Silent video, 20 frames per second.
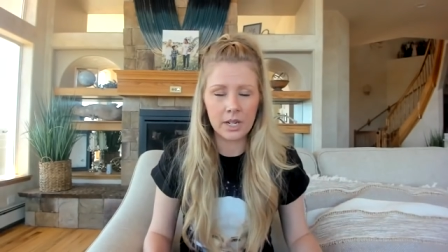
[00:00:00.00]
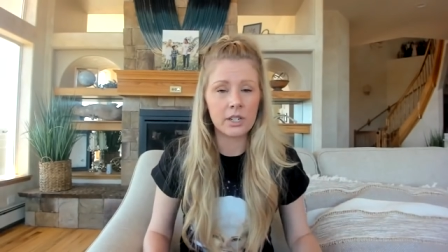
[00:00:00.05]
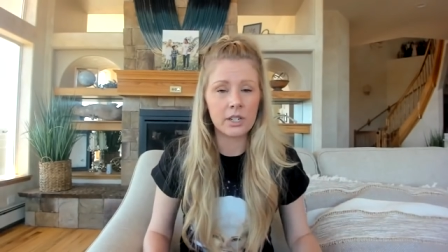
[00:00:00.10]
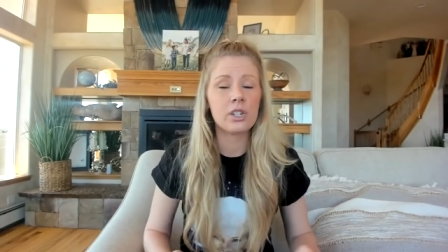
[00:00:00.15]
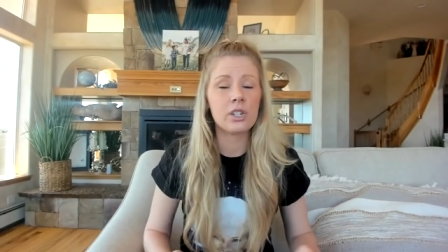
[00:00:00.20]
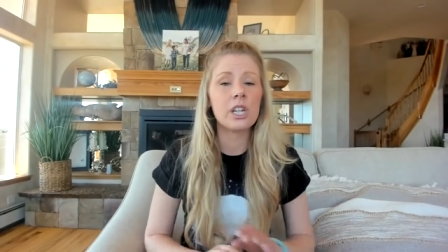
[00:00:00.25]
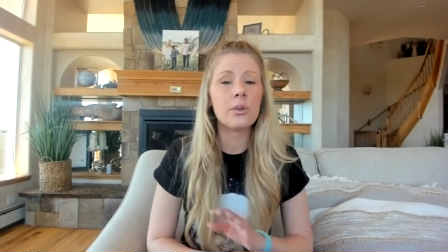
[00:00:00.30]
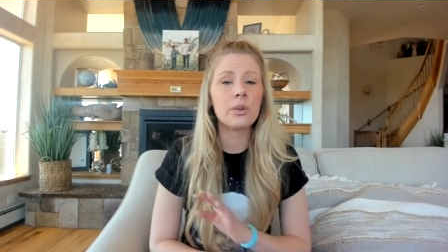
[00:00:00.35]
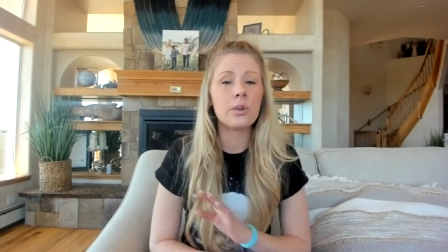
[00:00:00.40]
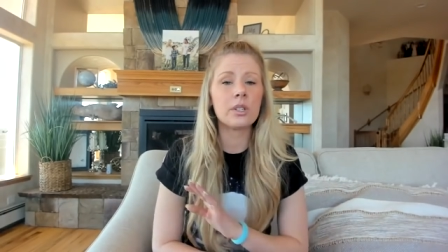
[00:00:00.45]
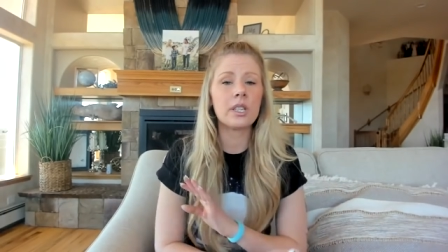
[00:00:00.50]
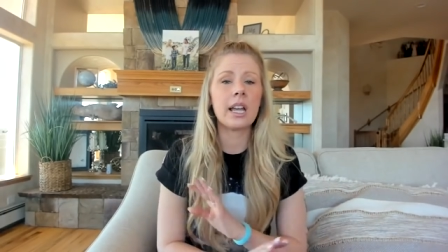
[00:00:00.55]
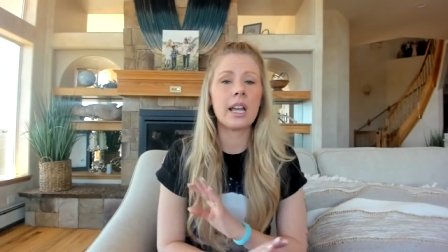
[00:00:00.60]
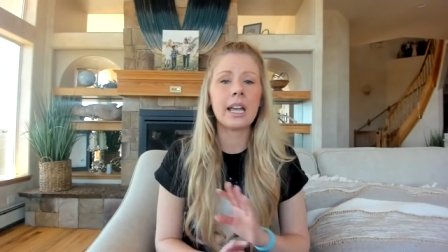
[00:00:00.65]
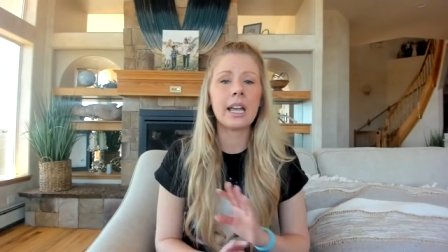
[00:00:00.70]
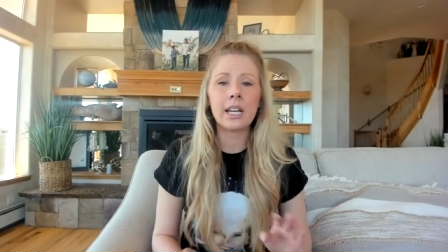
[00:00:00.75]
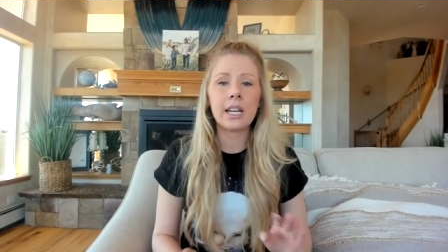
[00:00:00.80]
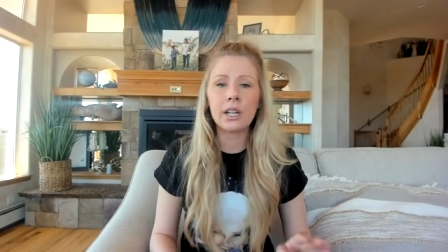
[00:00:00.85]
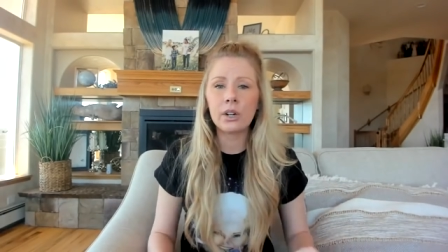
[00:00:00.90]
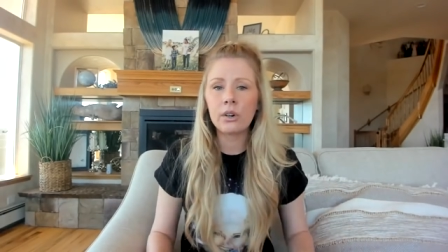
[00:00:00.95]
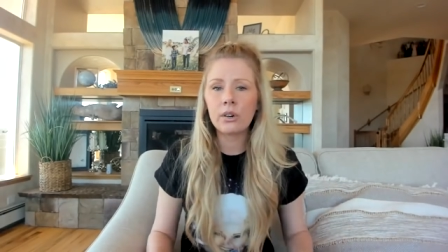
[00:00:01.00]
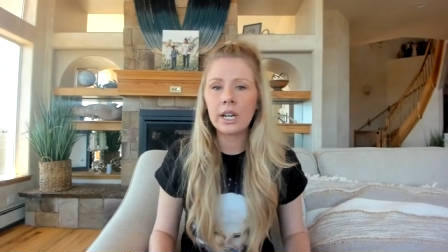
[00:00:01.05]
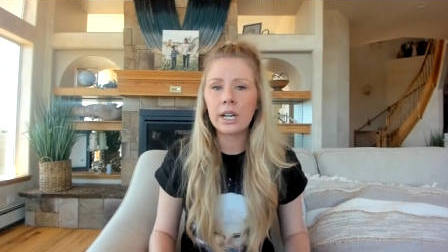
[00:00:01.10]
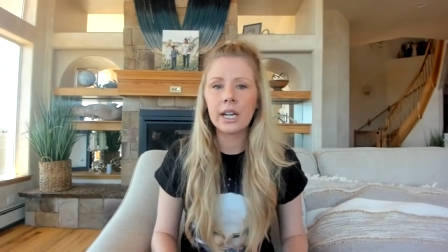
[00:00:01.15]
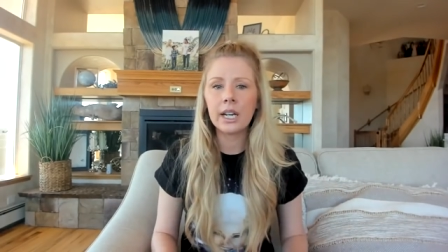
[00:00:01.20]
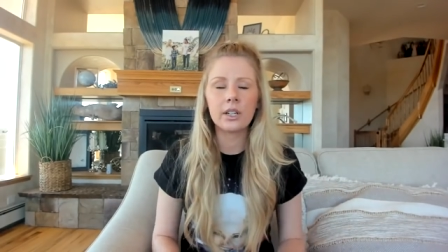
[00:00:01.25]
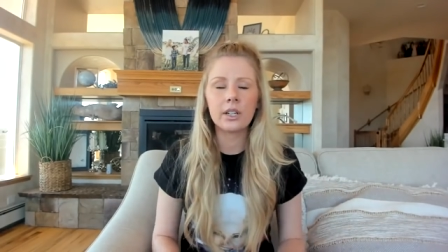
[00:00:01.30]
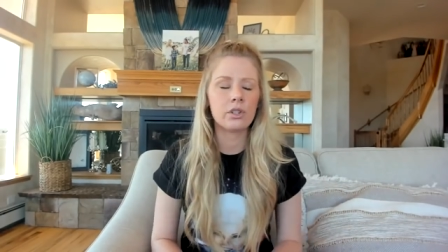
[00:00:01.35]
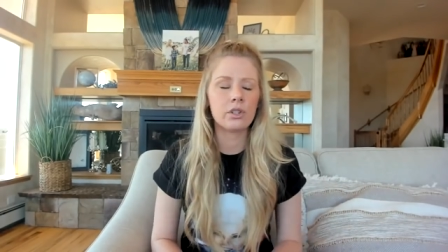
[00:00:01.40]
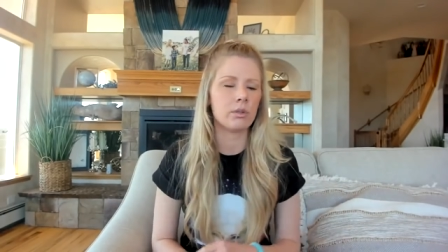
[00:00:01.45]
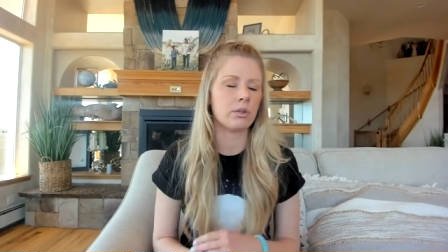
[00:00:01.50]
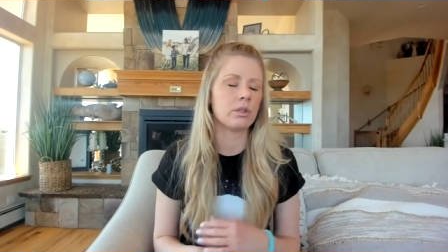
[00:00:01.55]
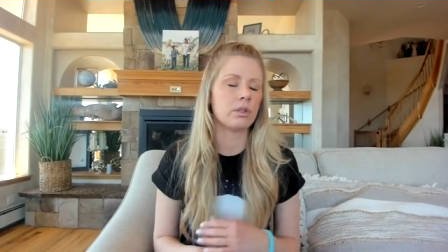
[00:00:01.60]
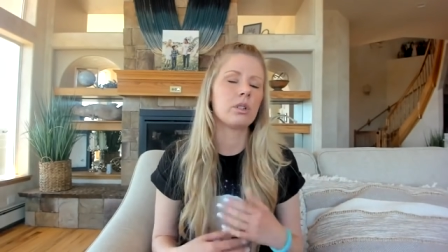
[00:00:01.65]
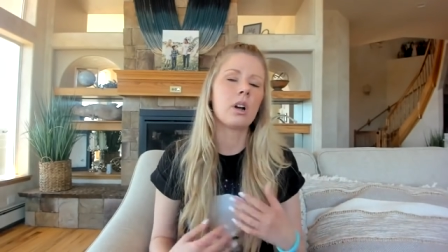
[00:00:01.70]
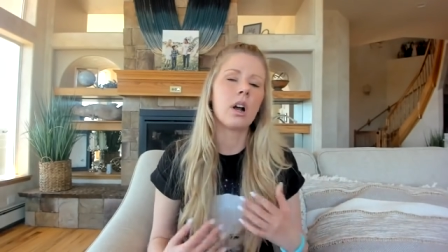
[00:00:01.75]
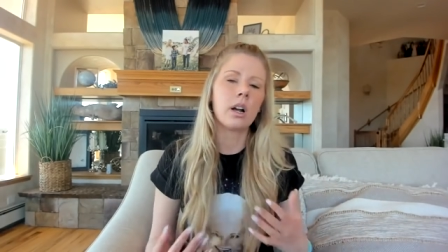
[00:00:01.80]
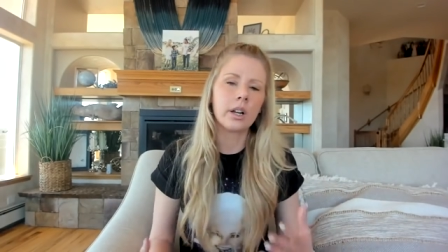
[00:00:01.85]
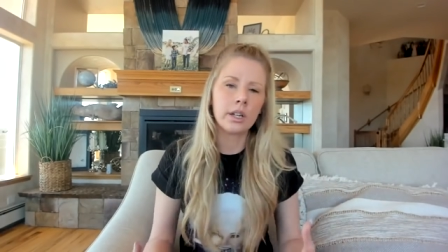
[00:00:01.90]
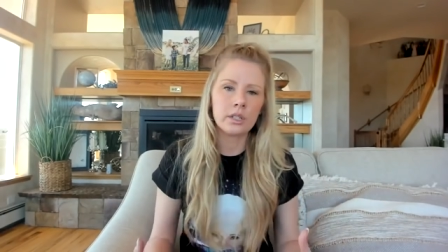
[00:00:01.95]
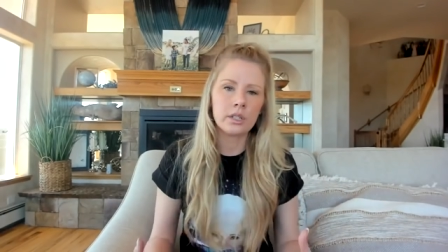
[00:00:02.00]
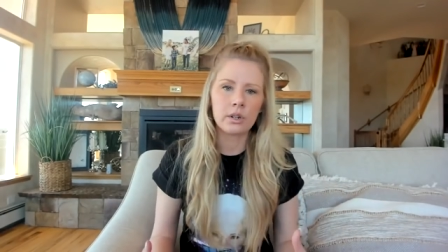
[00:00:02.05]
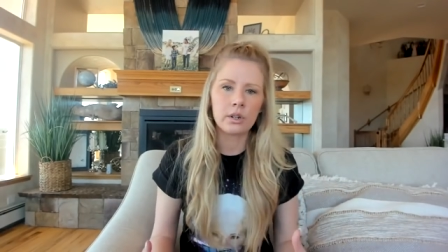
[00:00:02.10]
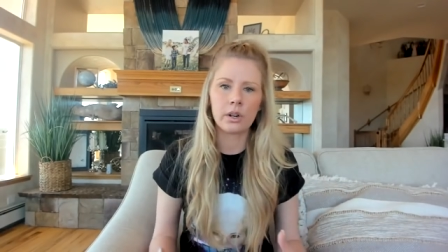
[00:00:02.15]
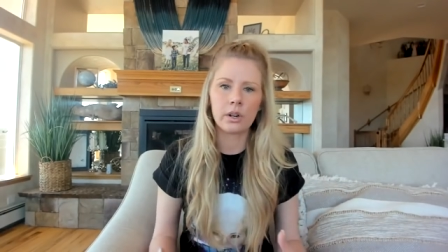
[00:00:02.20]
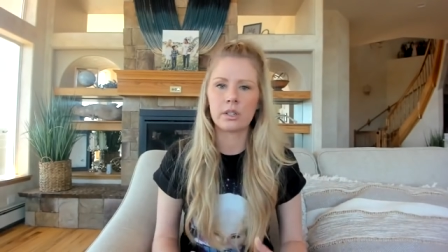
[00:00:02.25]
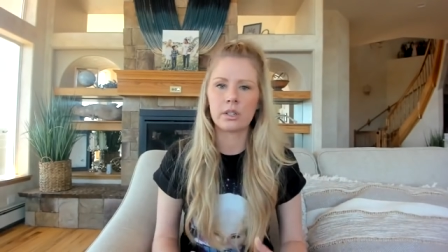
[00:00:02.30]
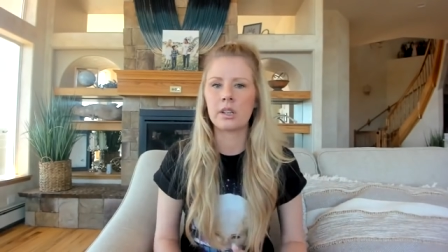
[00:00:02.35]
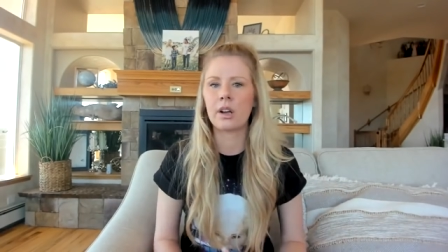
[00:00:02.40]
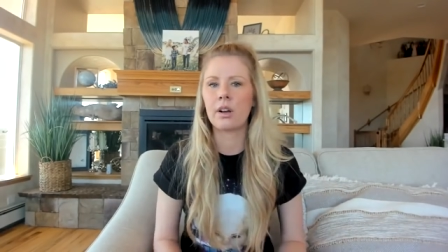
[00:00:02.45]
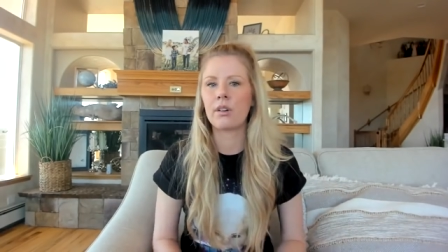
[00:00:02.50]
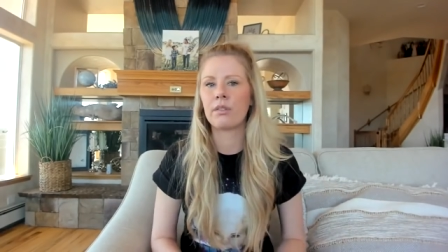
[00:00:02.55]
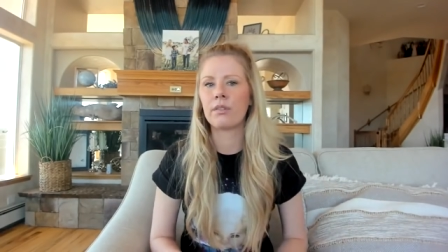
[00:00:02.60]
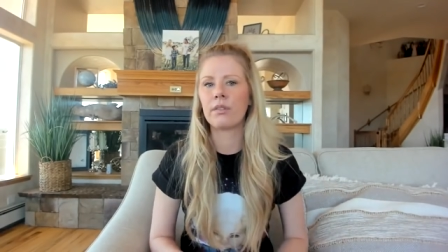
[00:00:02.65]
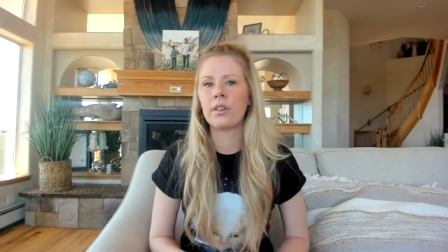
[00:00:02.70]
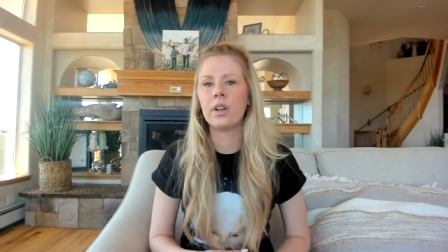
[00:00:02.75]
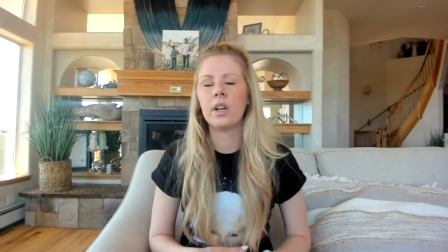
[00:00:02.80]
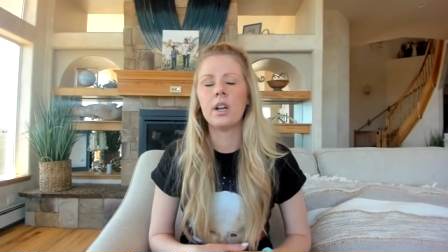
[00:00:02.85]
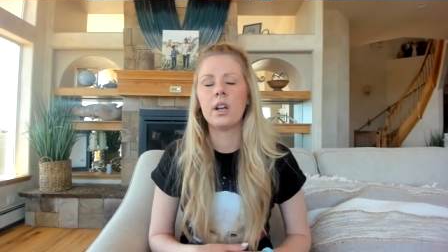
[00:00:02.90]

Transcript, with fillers: She was angry. She was talking to herself.